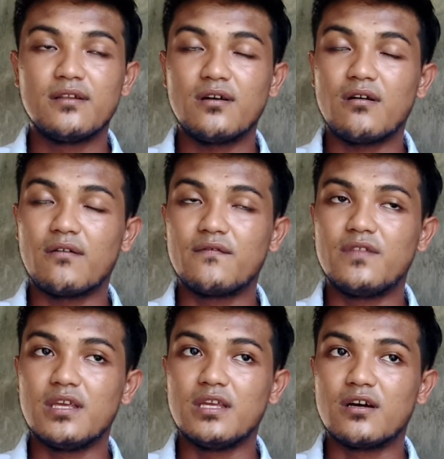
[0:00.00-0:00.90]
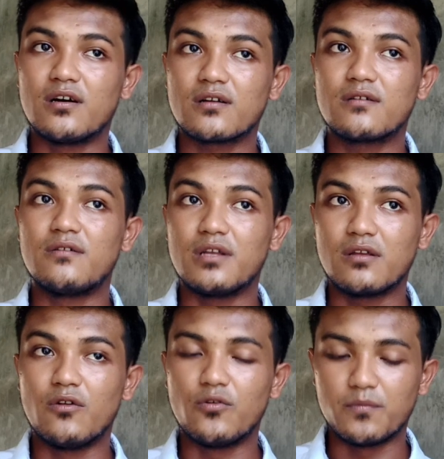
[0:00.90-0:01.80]
now of the
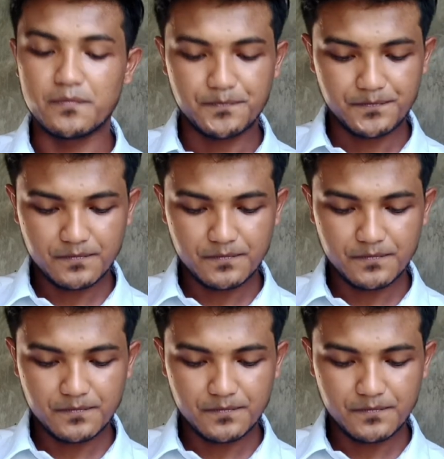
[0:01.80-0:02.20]
curriculum.